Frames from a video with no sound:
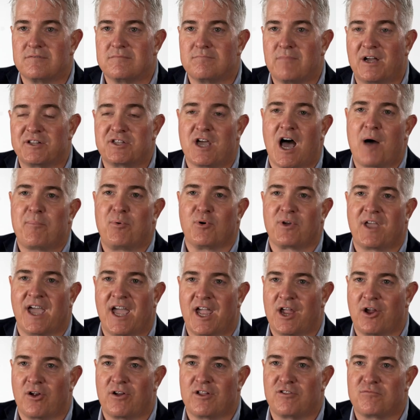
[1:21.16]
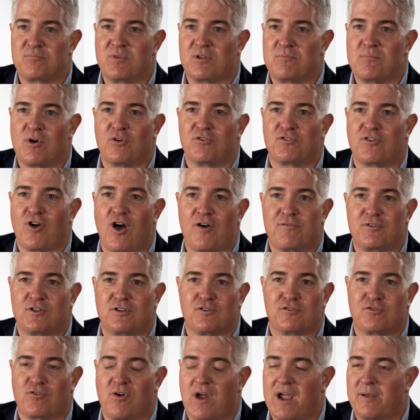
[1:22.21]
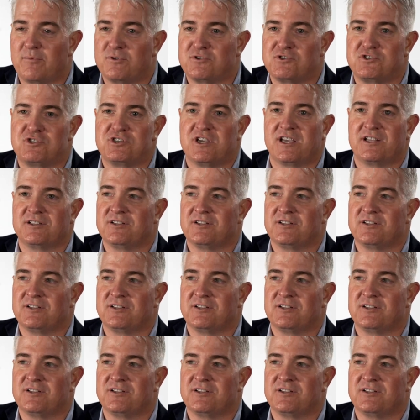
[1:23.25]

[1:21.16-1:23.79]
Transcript: my doppelganger has been most often described as Jay